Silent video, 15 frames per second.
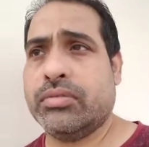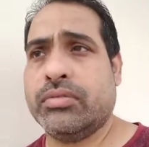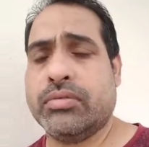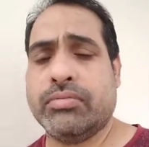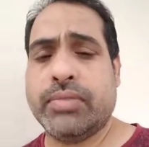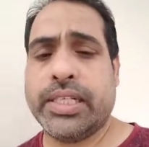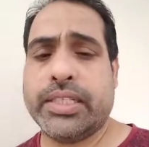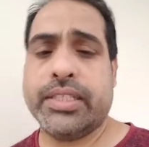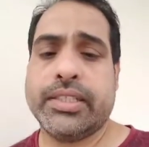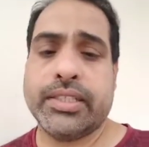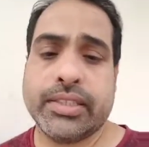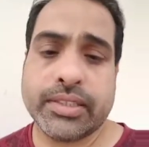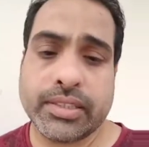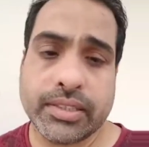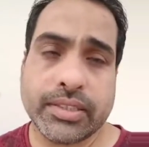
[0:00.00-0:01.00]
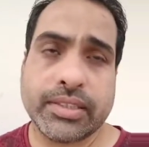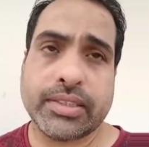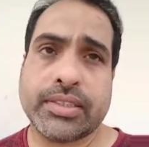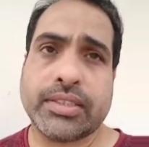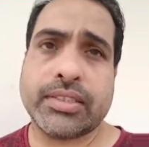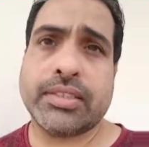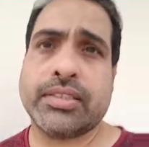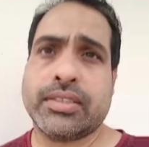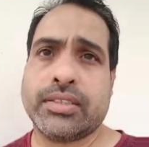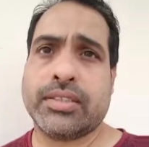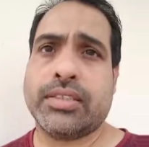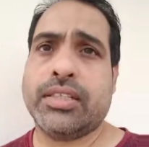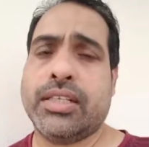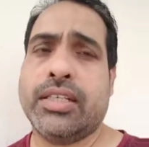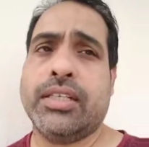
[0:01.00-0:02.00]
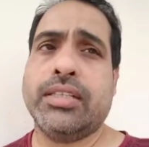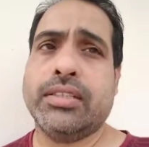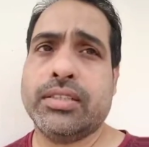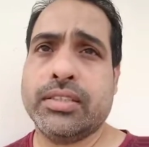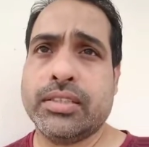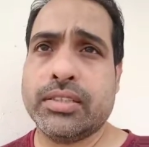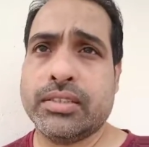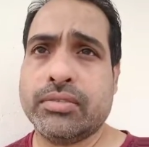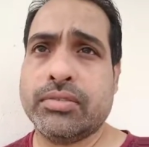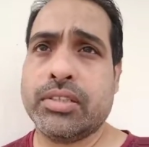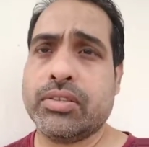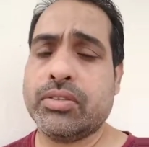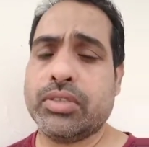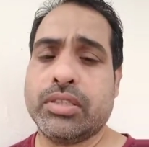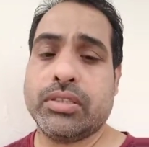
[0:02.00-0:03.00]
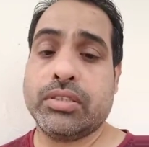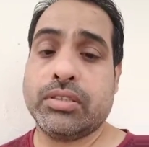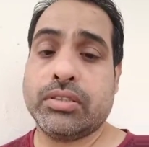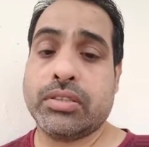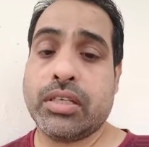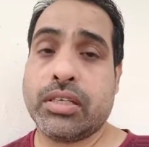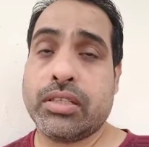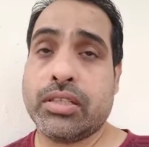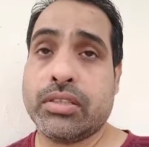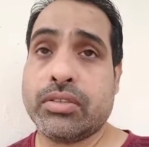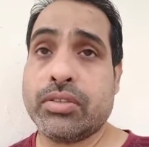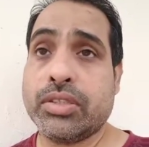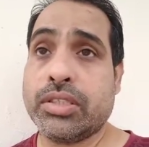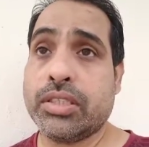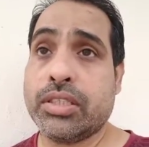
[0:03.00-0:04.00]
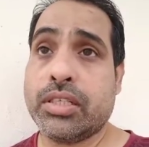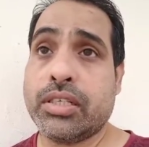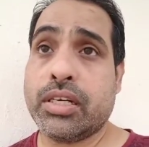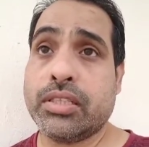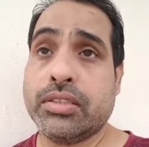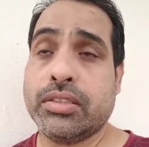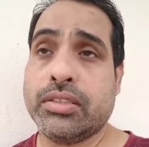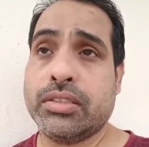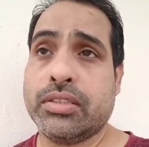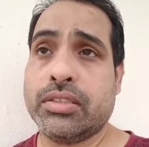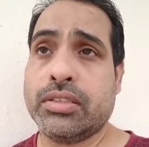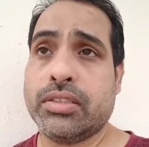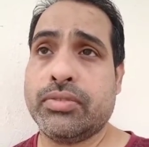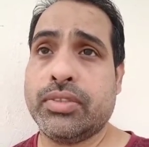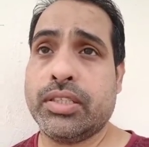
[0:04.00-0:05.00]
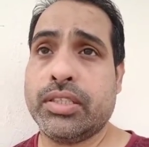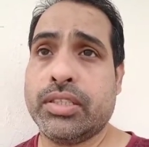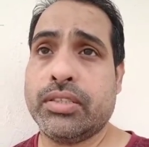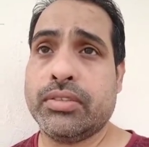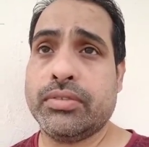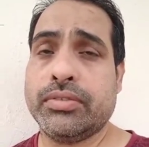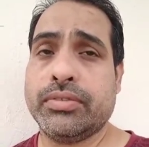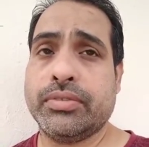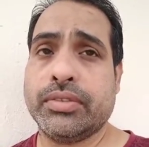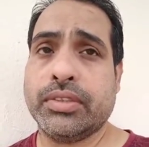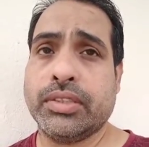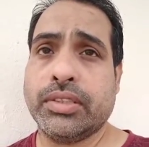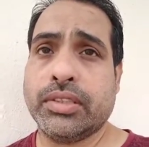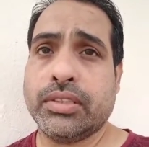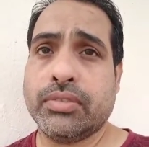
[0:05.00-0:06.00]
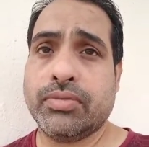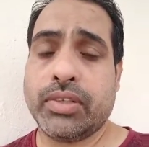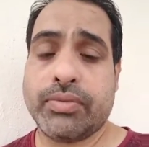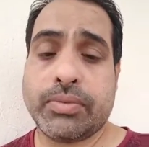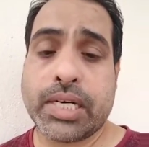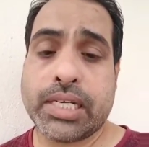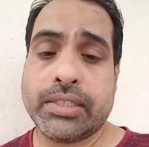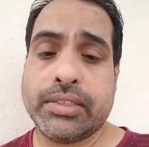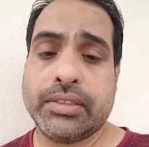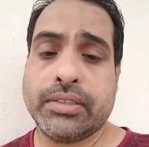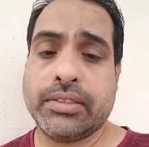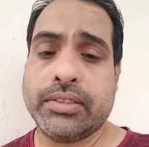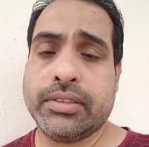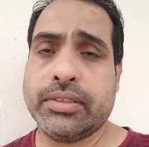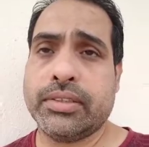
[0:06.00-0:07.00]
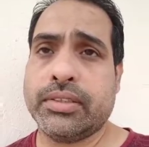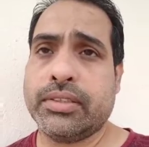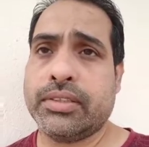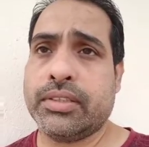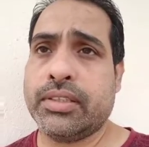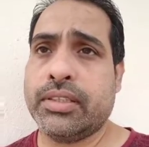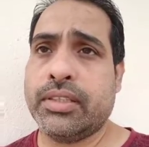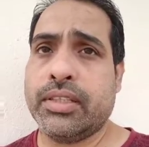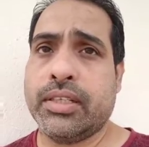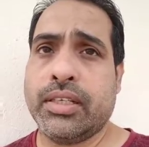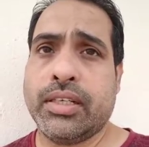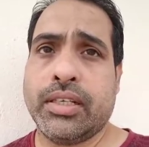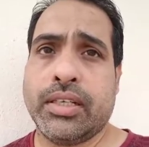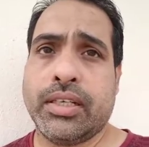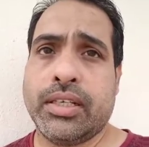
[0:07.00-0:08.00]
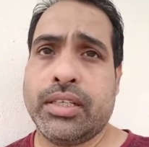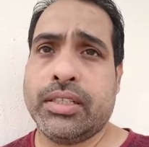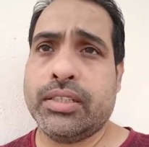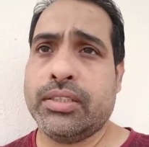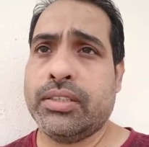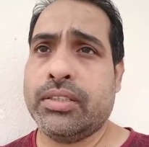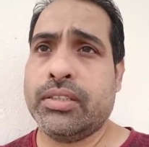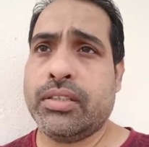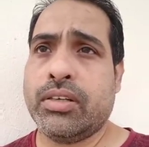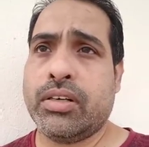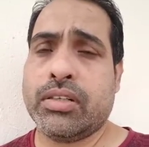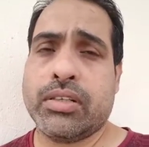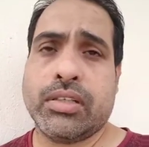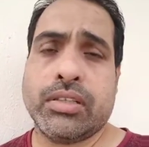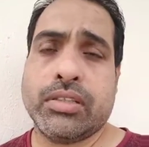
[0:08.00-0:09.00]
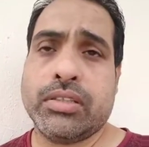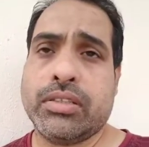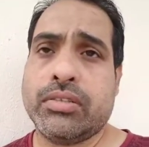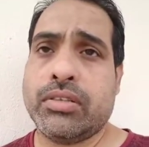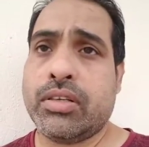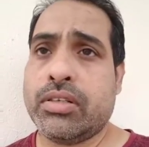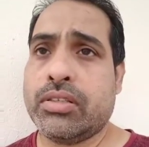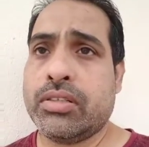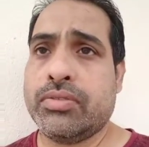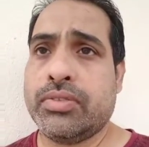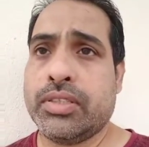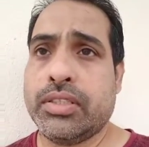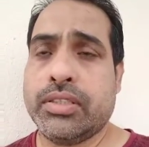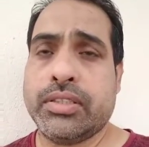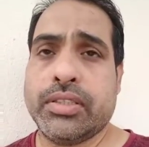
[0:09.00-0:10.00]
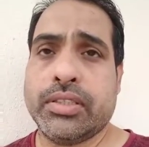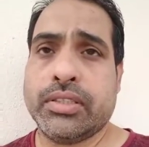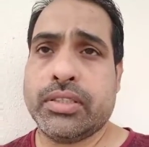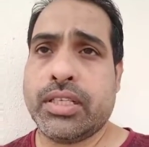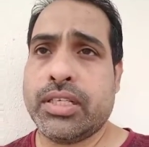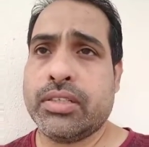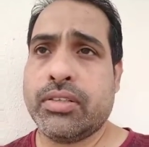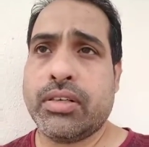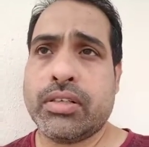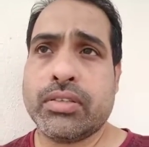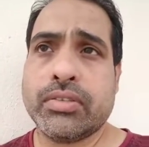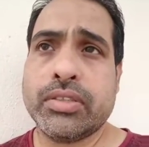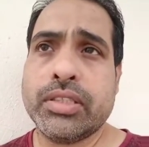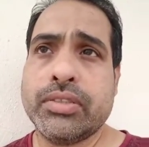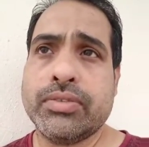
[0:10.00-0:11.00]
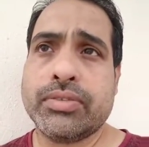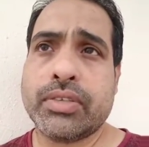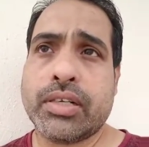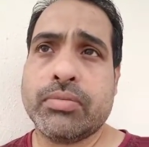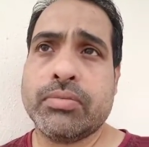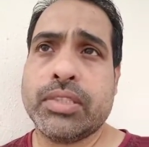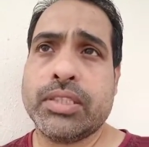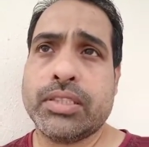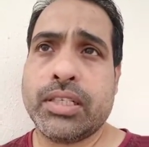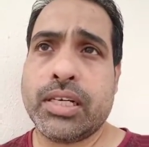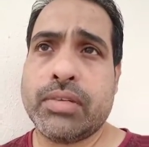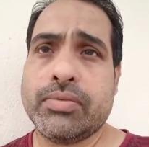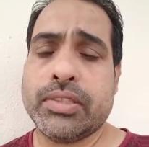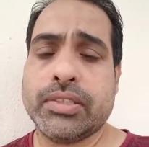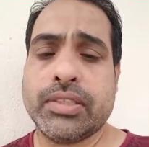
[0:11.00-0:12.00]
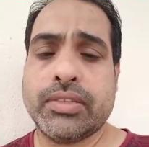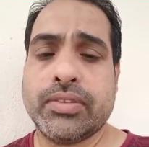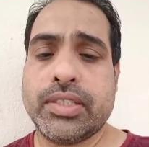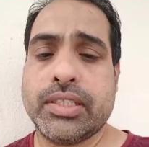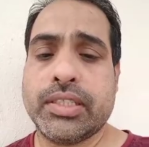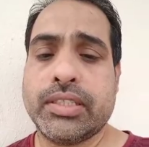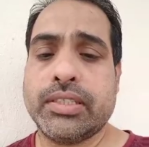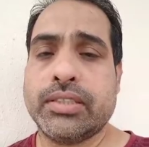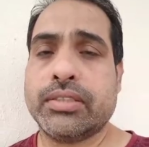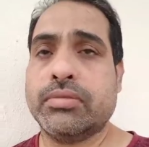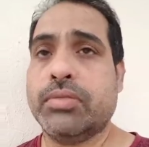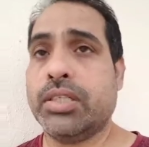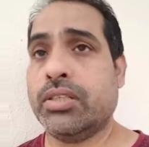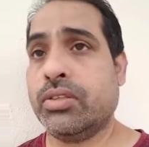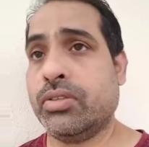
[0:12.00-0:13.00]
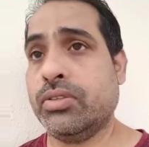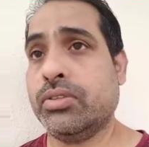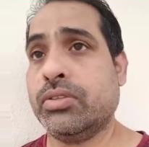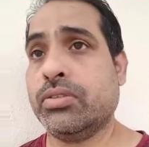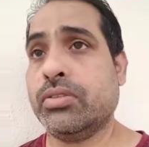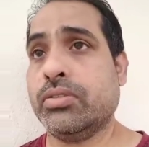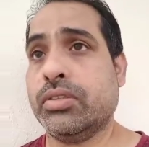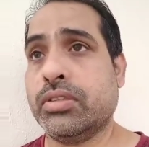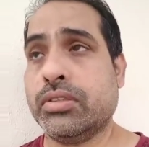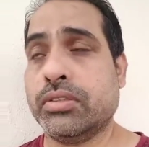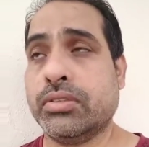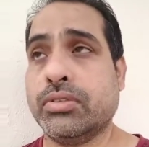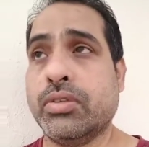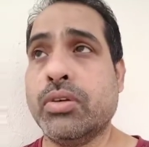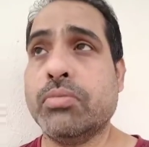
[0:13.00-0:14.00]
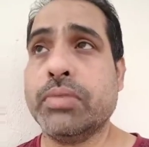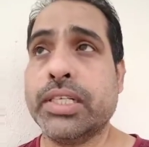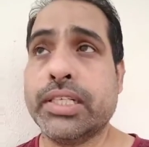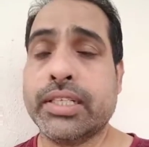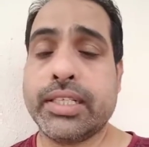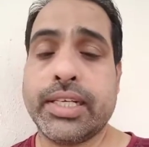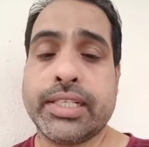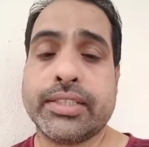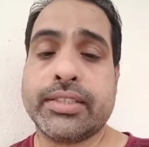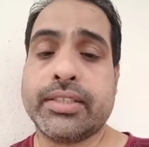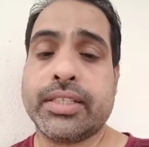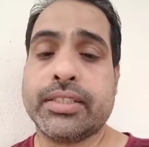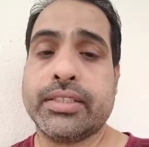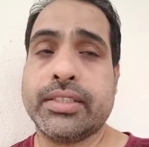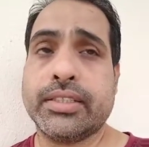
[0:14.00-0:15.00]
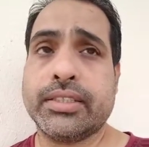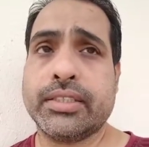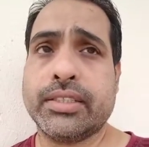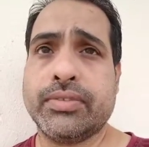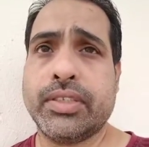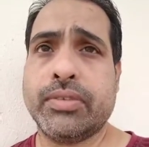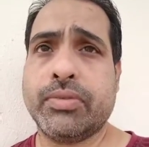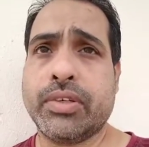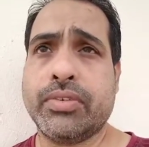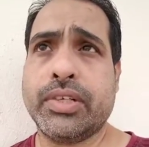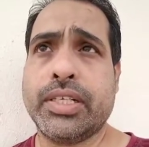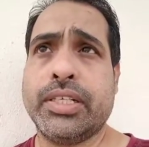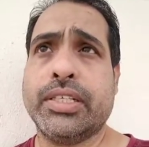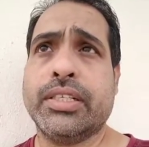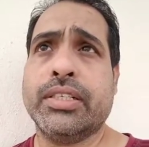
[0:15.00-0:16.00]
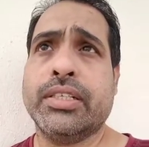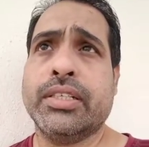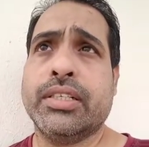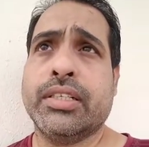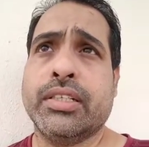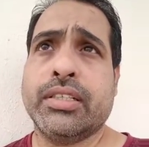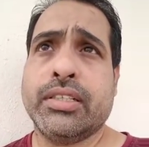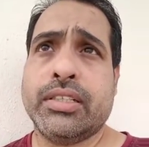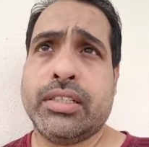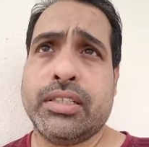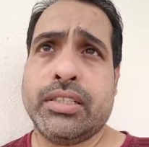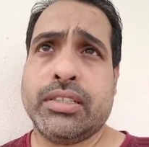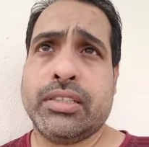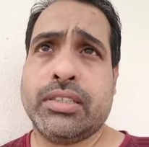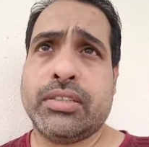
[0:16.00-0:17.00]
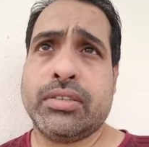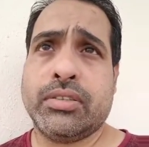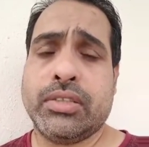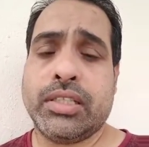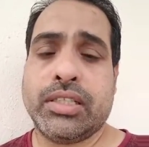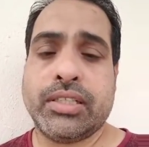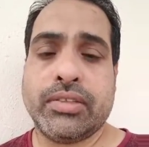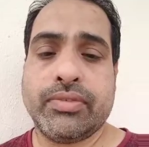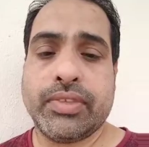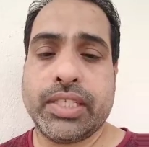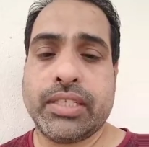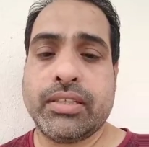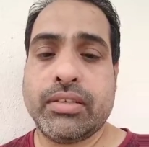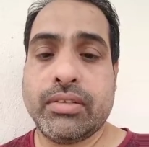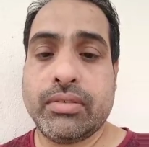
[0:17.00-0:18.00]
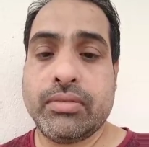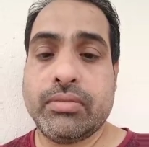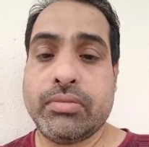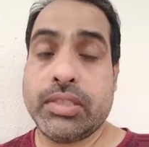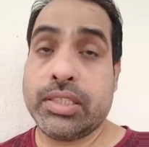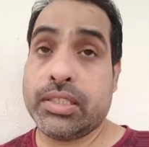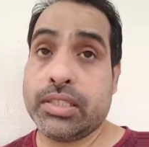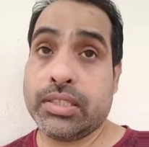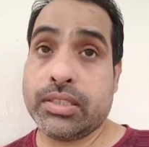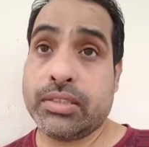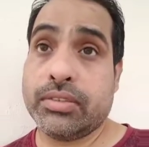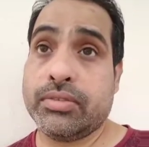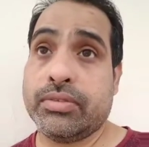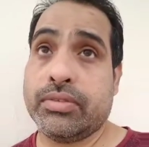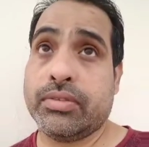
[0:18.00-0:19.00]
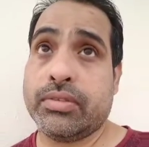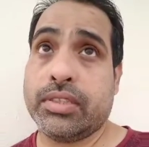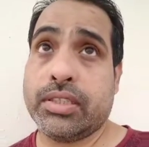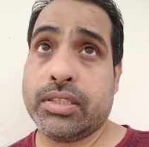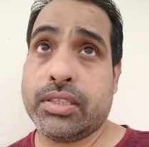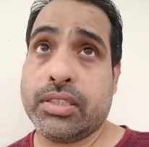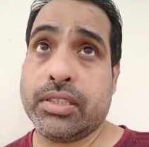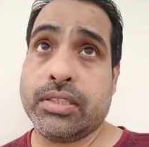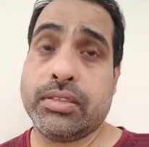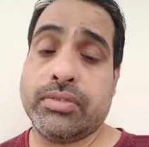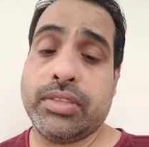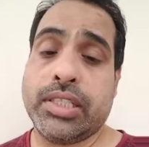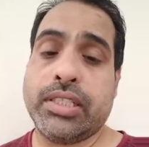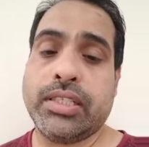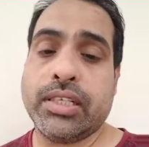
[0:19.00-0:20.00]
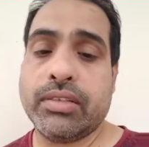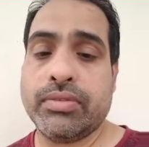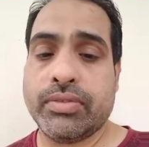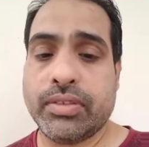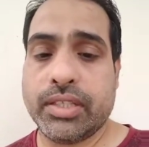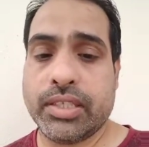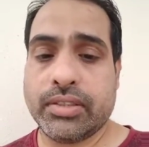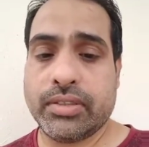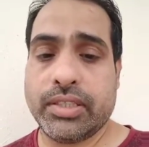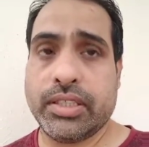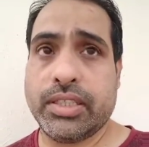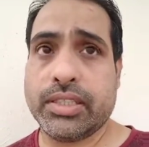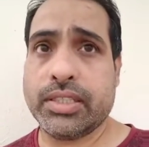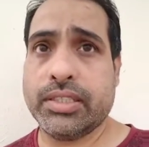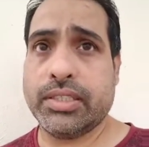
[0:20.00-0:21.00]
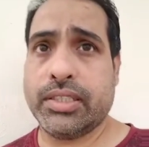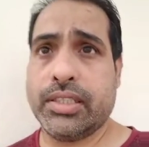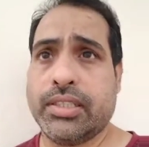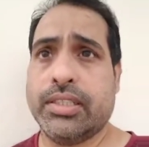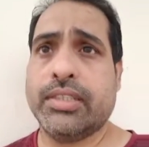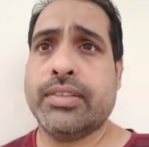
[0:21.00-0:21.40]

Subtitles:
materials and the questions and question and answer he will give for practices, and lot of other things, like not only from the syllabus he will teach, but also there's so many extra things he will provide us, so that it is very helpful. Actually I can say,